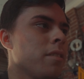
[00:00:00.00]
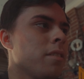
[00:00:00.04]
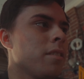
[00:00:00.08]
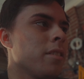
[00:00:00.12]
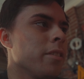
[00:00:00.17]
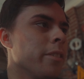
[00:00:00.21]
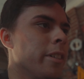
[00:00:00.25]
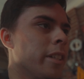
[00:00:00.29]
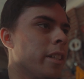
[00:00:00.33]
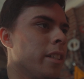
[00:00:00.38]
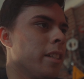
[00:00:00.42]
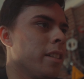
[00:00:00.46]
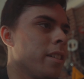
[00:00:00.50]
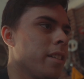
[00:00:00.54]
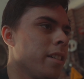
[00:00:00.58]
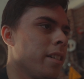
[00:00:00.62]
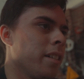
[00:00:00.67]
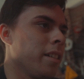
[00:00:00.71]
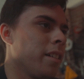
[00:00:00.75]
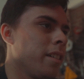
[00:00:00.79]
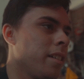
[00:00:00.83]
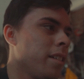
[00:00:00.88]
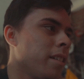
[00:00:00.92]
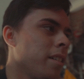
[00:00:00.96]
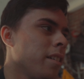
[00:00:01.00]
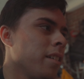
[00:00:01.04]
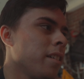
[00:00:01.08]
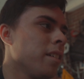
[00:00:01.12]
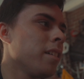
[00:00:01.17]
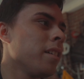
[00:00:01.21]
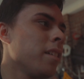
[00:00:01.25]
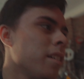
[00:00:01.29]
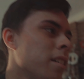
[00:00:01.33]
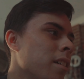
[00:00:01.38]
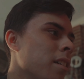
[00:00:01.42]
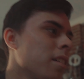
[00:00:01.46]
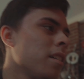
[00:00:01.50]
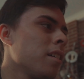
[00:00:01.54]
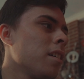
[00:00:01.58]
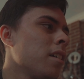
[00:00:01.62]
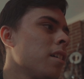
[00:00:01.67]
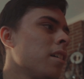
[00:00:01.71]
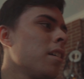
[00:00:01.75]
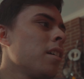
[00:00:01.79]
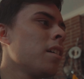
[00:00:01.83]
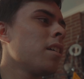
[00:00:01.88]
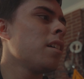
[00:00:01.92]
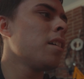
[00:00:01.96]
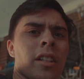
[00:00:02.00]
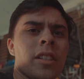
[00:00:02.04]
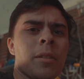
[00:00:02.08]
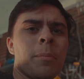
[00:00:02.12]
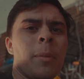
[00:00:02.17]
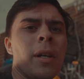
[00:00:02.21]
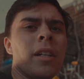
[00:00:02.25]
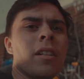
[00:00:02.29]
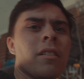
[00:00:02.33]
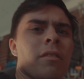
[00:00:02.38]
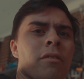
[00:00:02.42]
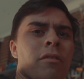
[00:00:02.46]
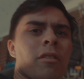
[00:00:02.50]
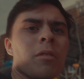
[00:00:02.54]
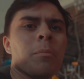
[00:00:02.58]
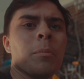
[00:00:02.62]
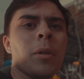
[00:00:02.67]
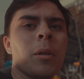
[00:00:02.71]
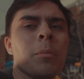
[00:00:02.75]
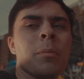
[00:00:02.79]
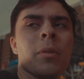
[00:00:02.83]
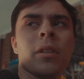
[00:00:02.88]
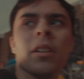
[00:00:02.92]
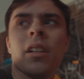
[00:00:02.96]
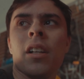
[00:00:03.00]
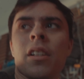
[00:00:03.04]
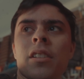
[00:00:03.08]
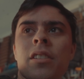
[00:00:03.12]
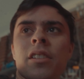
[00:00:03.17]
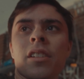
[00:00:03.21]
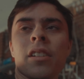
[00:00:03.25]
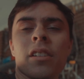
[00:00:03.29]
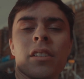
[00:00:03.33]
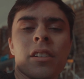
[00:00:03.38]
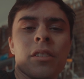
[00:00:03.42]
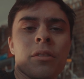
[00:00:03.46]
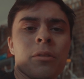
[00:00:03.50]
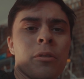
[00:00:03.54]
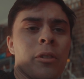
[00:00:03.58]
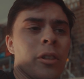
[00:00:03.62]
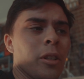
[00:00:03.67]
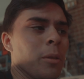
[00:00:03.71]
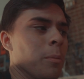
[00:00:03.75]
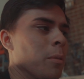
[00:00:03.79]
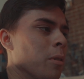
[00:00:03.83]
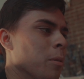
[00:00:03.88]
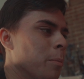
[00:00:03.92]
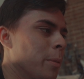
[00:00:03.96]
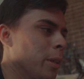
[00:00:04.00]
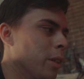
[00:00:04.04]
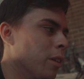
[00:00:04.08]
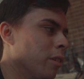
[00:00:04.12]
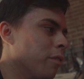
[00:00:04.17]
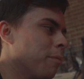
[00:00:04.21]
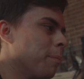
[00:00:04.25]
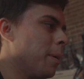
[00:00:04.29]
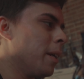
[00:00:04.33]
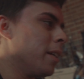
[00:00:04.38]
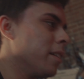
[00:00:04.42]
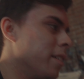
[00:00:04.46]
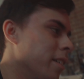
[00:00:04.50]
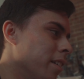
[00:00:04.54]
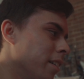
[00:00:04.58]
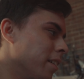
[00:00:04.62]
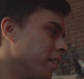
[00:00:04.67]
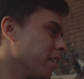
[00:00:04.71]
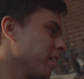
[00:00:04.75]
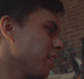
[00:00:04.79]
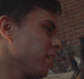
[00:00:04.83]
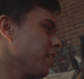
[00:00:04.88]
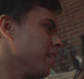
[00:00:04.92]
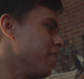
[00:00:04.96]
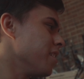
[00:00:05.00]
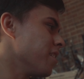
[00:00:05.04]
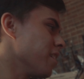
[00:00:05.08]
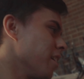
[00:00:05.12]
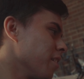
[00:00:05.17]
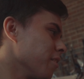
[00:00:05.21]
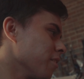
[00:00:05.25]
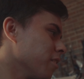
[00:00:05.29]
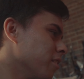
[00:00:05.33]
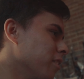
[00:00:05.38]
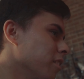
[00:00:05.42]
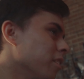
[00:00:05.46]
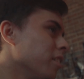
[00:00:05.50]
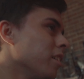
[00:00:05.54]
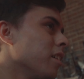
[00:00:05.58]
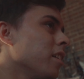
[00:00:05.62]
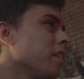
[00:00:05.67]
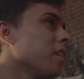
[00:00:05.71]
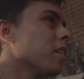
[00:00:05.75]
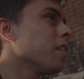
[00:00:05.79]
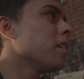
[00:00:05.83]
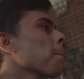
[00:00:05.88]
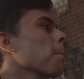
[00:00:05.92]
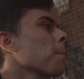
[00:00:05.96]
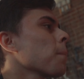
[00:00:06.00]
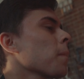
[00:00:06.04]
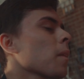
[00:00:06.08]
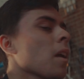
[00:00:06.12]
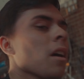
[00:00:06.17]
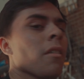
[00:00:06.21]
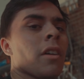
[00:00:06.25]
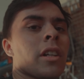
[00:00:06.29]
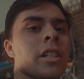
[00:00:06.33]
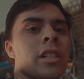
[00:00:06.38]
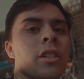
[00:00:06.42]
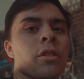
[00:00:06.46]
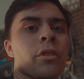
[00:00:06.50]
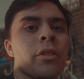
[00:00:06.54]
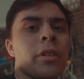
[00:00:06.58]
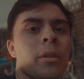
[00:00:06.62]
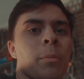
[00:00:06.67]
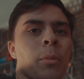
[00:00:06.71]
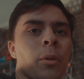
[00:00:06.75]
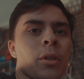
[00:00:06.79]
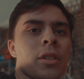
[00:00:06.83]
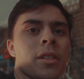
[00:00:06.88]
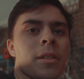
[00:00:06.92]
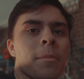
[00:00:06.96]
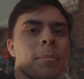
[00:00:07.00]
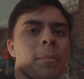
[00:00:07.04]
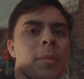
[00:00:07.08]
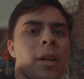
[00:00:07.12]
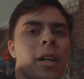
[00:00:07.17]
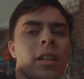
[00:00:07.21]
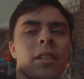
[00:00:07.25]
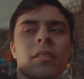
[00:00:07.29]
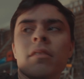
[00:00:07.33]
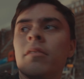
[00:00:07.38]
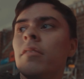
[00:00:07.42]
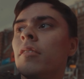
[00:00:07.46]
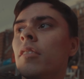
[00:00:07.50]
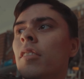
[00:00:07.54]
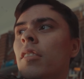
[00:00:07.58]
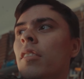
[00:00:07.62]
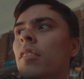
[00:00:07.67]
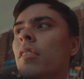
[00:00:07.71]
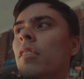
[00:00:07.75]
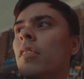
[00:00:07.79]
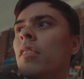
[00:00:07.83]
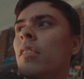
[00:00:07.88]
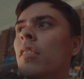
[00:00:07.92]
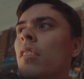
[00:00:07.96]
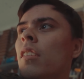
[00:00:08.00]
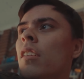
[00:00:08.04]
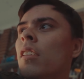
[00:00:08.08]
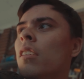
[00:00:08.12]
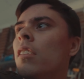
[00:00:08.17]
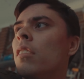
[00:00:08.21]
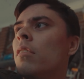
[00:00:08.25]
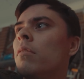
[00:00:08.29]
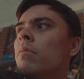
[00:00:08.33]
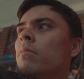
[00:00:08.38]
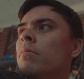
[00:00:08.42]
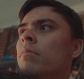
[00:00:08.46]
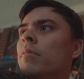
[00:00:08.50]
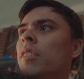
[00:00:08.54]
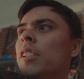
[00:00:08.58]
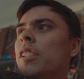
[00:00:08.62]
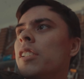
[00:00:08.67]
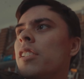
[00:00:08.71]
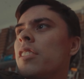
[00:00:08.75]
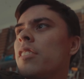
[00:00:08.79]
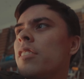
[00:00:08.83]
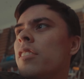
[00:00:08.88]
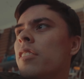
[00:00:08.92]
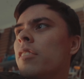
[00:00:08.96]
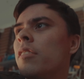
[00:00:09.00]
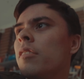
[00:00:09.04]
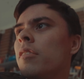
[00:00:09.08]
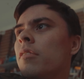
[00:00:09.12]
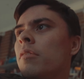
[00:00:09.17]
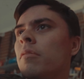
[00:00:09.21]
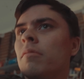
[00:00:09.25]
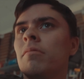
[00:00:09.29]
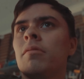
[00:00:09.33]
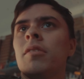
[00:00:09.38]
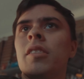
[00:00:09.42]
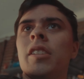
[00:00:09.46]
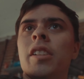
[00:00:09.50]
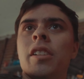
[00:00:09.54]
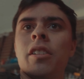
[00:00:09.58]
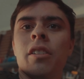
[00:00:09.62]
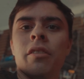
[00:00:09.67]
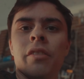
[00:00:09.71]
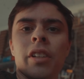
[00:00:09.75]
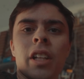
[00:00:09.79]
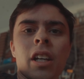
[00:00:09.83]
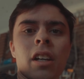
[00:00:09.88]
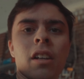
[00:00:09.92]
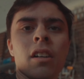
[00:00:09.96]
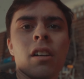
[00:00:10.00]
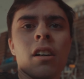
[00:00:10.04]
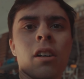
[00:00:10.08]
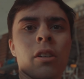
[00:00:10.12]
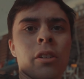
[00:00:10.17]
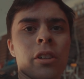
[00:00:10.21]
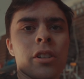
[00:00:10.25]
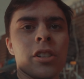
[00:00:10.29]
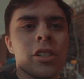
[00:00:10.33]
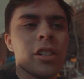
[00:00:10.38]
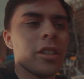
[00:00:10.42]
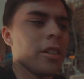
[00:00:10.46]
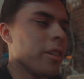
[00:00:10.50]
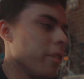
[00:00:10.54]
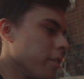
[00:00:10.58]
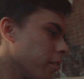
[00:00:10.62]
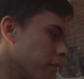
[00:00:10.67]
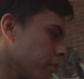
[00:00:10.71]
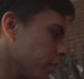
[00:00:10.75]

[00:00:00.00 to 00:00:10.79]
doing this thing. I did paint a front bumper last year and it really put me off painting in general. I've actually already bought some paint. It's just in a tin over there. I'll go show you.